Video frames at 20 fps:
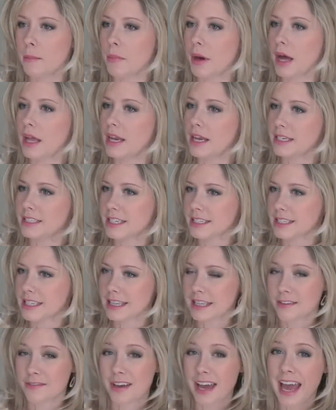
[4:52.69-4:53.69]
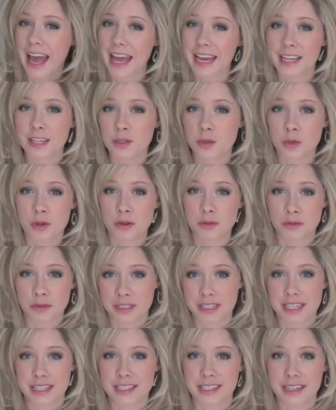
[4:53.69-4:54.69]
but it doesn't leave any sort of
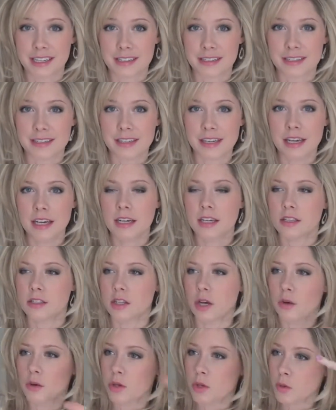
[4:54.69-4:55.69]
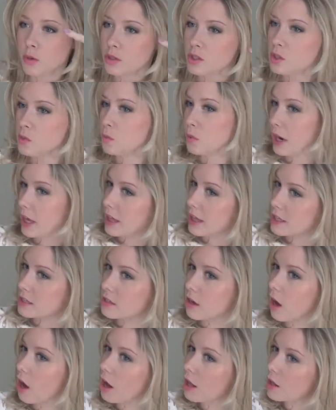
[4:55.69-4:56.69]
resistance. So you could spray
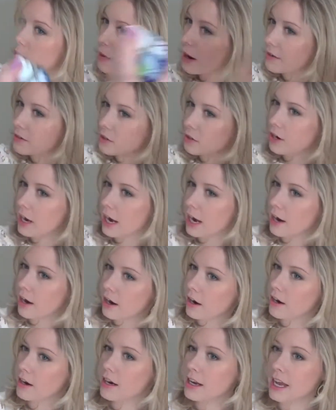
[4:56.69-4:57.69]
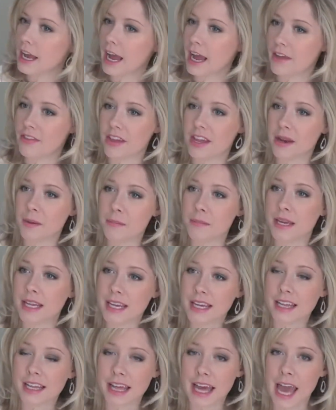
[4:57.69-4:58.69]
this all around your hair and then
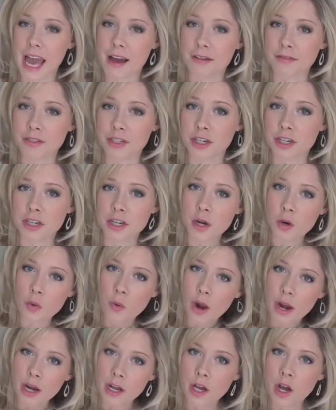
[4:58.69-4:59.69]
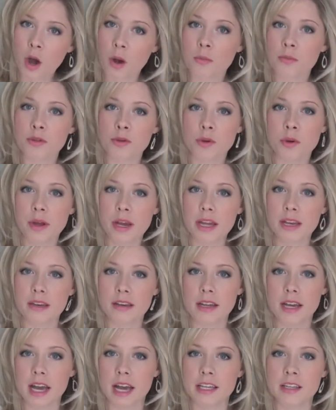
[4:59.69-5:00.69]
immediately after run a comb through it
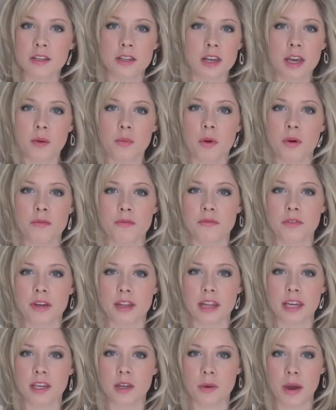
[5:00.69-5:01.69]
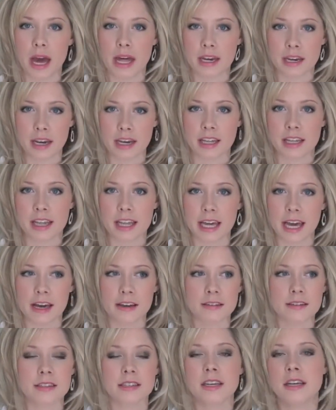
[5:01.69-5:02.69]
and it won't feel like you added anything
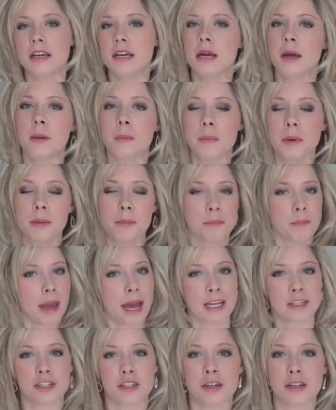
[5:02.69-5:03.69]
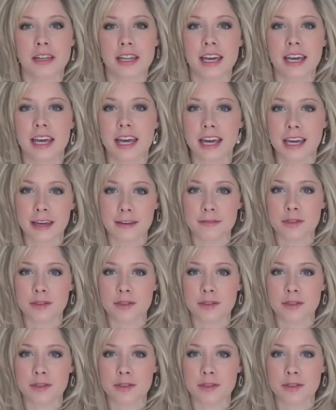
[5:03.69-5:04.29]
else. but magically it